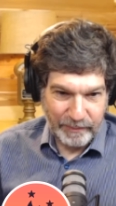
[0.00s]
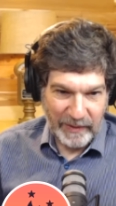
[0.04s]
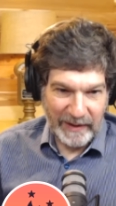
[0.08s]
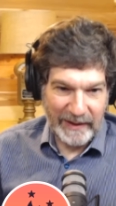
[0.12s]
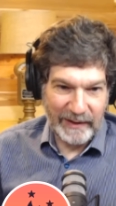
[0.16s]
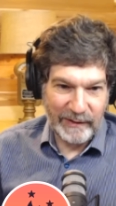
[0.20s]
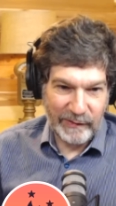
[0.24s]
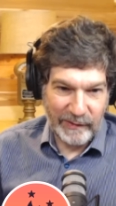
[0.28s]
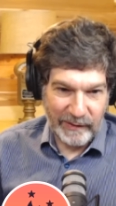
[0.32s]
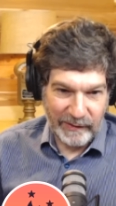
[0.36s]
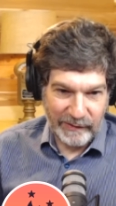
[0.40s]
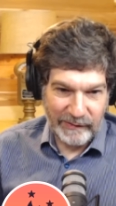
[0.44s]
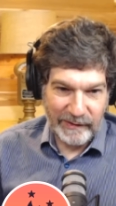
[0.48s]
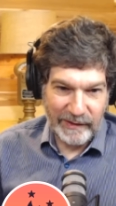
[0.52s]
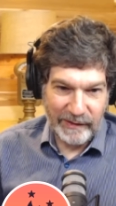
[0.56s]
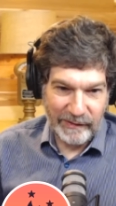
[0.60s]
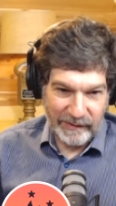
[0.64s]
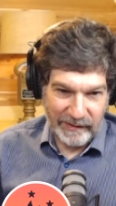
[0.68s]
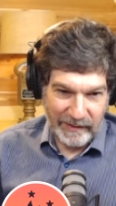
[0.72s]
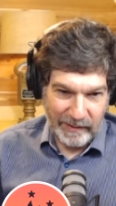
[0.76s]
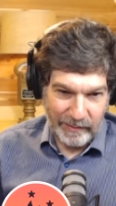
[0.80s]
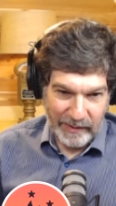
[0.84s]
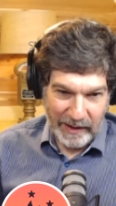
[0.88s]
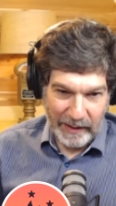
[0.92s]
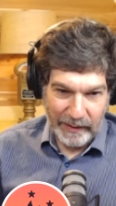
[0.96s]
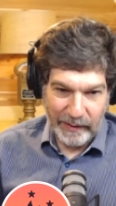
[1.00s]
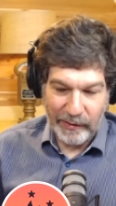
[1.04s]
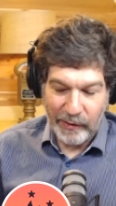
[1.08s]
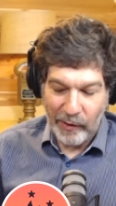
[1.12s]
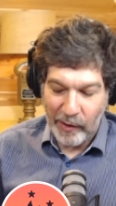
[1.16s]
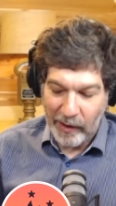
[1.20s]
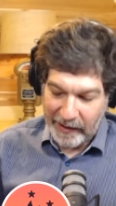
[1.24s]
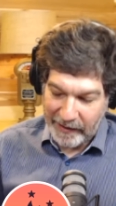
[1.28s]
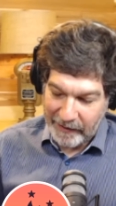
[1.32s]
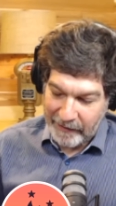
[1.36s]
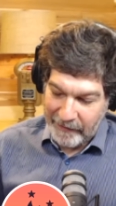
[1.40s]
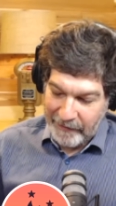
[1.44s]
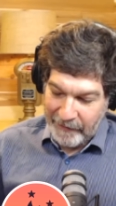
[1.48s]
It's the system that
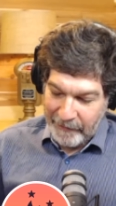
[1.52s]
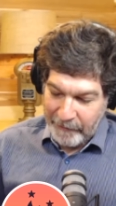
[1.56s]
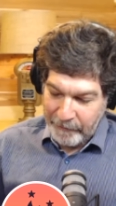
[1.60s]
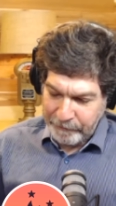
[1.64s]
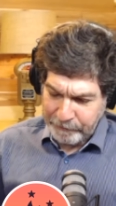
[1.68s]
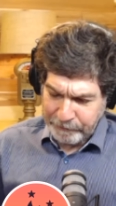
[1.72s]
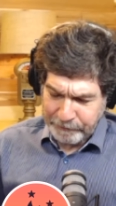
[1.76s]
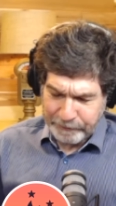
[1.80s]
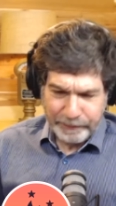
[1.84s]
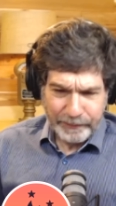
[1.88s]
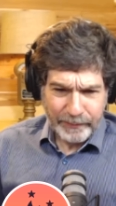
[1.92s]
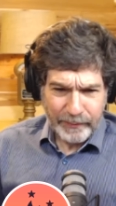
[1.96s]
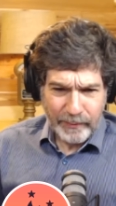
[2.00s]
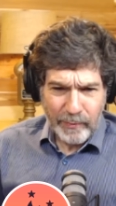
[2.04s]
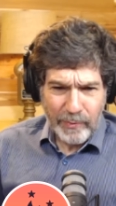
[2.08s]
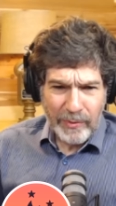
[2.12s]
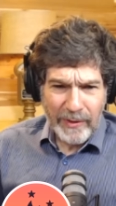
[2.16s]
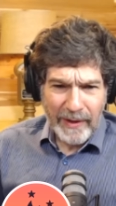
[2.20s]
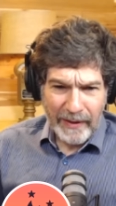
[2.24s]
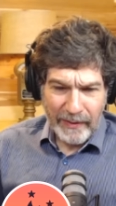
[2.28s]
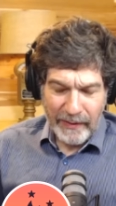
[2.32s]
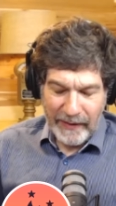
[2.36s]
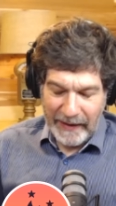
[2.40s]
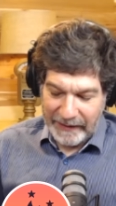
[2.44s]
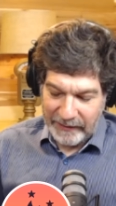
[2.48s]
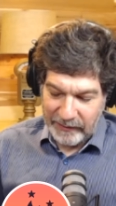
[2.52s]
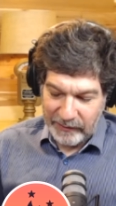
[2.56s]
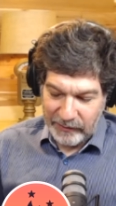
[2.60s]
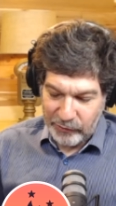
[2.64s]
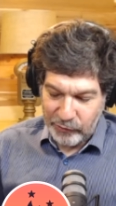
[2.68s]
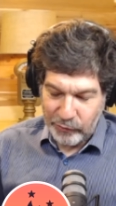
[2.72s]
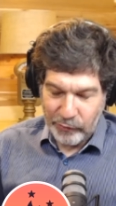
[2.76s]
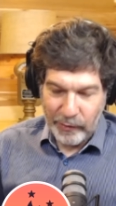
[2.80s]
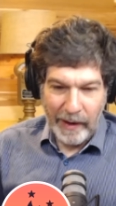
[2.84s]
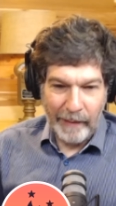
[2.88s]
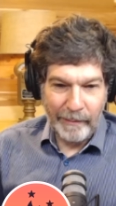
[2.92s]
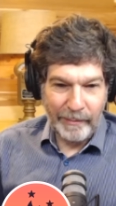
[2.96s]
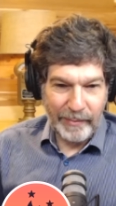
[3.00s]
thought that
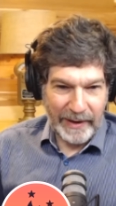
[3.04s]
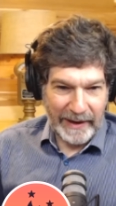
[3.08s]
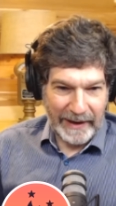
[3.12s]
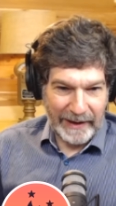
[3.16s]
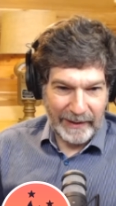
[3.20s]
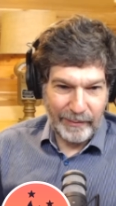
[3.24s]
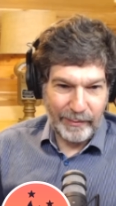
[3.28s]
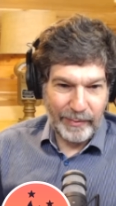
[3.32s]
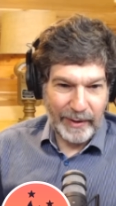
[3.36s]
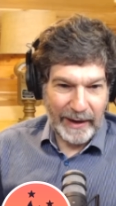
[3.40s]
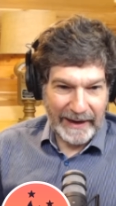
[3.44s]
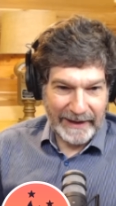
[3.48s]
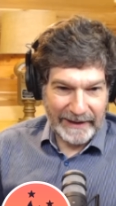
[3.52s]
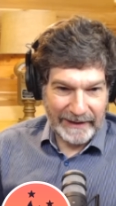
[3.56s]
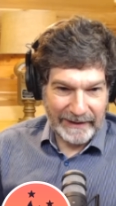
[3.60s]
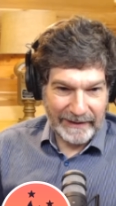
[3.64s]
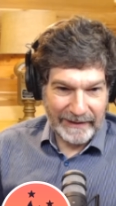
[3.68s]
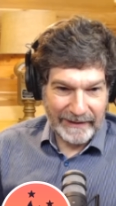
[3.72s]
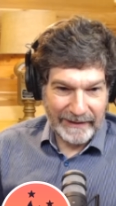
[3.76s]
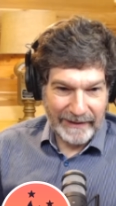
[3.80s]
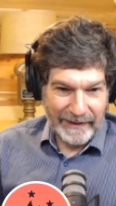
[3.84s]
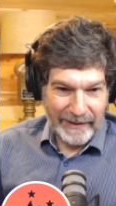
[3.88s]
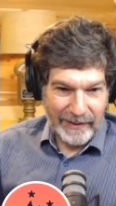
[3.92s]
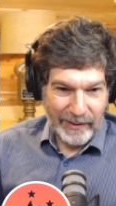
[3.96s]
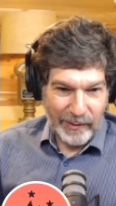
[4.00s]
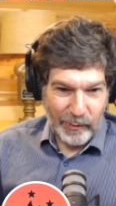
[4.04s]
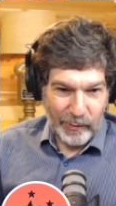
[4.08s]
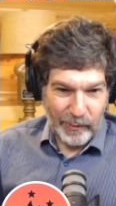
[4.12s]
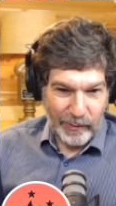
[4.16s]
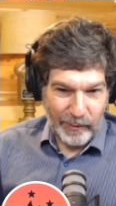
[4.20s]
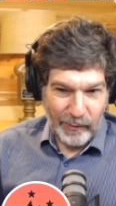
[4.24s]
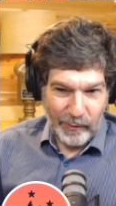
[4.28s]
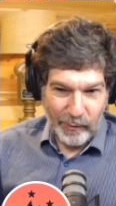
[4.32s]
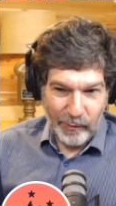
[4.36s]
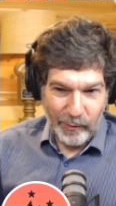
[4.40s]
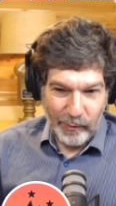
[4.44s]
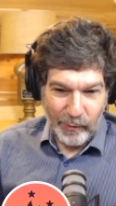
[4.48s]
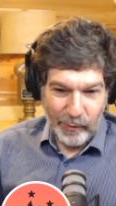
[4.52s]
Trump and Biden
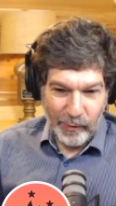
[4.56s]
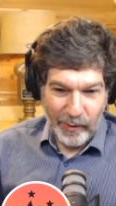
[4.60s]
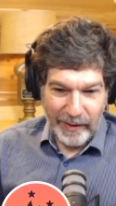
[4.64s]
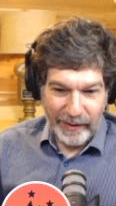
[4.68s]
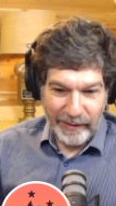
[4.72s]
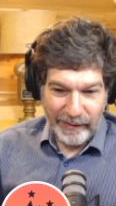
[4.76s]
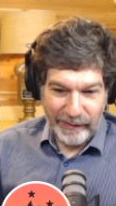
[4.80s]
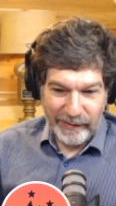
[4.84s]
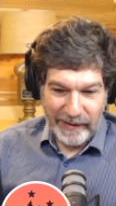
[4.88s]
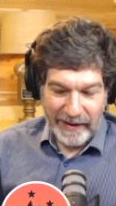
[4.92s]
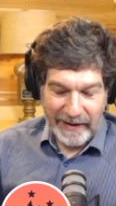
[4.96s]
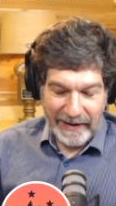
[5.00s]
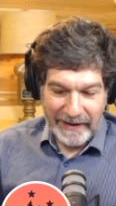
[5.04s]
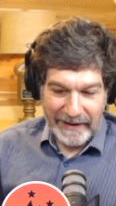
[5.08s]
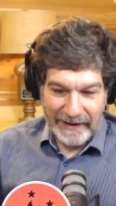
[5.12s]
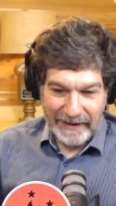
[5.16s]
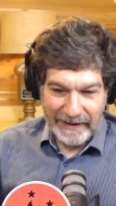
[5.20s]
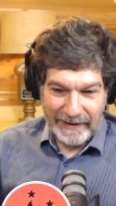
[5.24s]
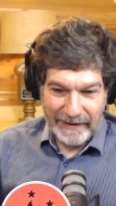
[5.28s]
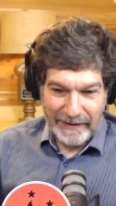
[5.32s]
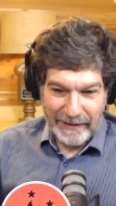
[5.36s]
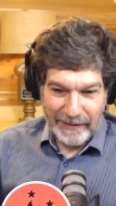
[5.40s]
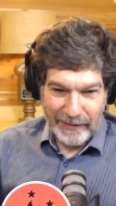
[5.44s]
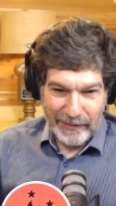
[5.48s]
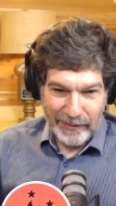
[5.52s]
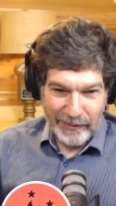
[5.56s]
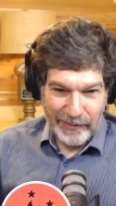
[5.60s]
was a